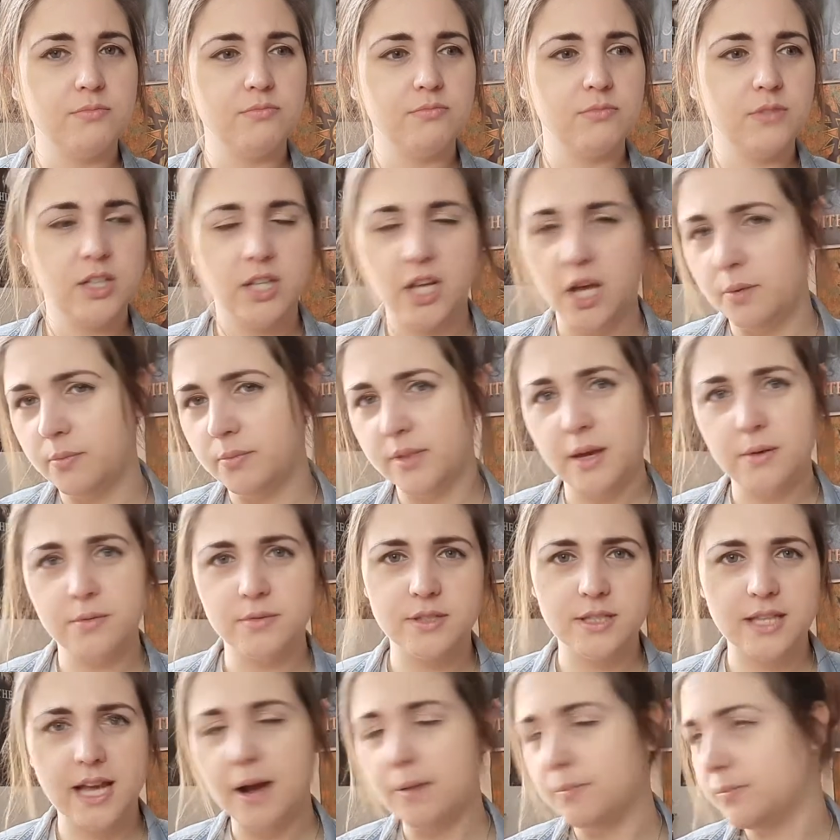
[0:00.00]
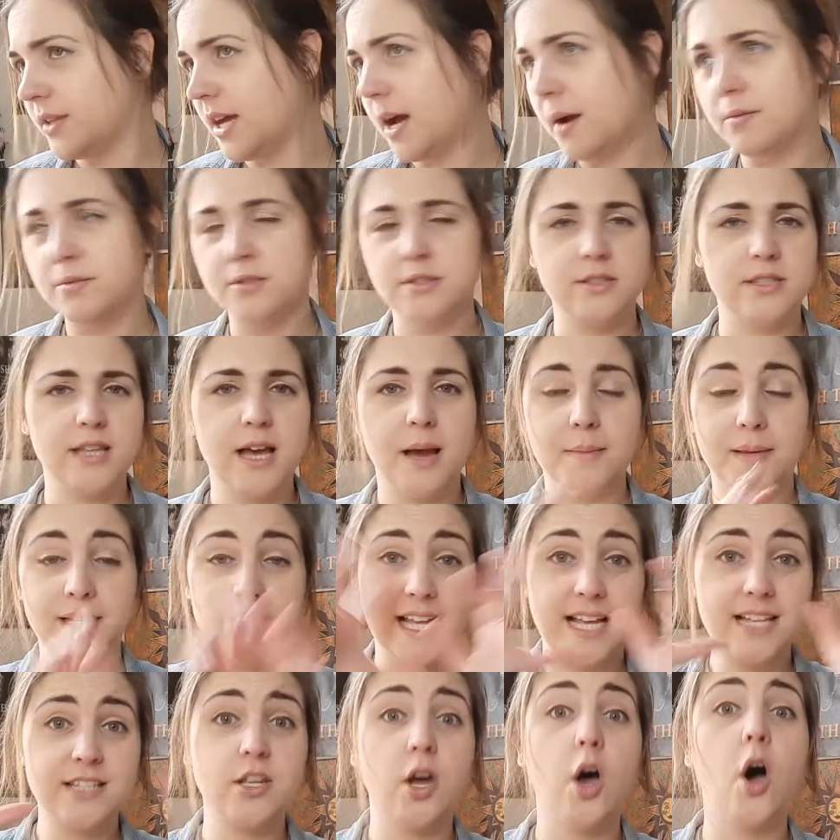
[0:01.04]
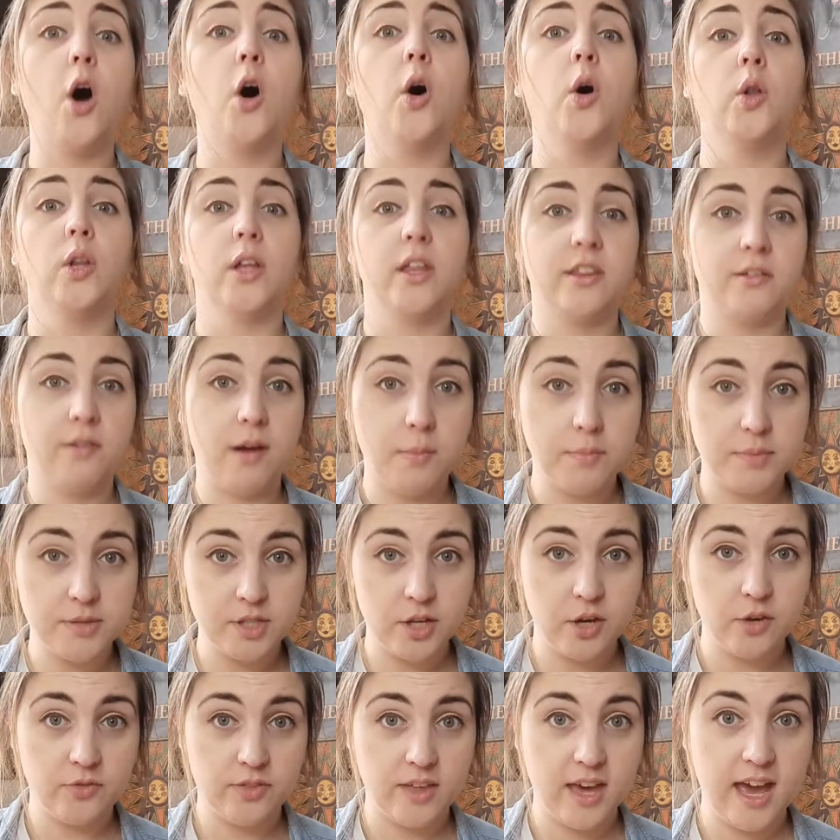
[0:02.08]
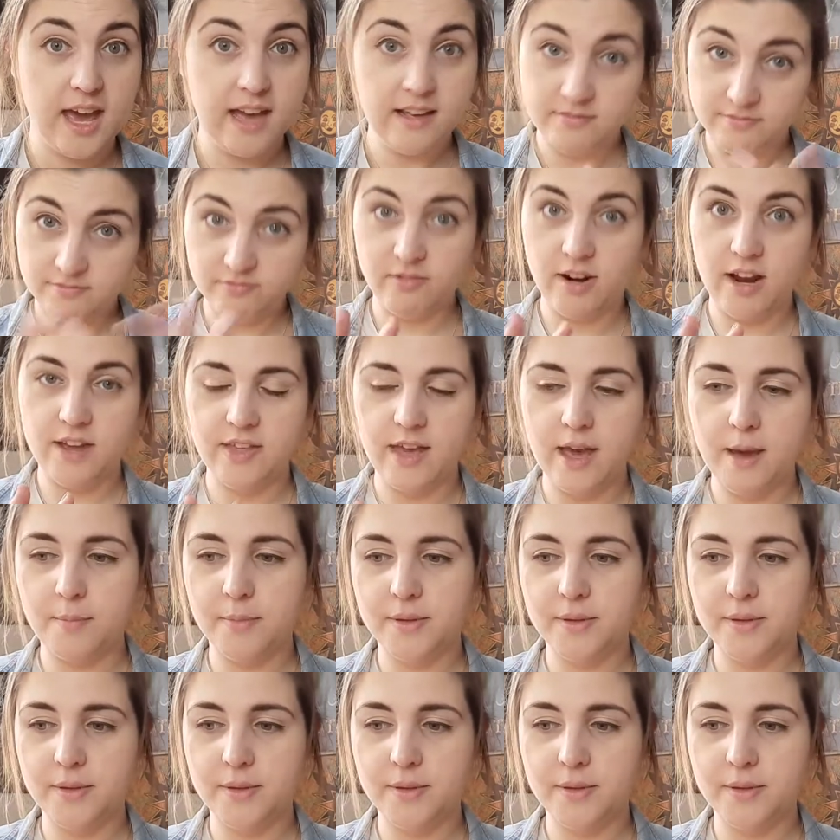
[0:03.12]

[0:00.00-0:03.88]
You know, that's a whole other episode there, right there.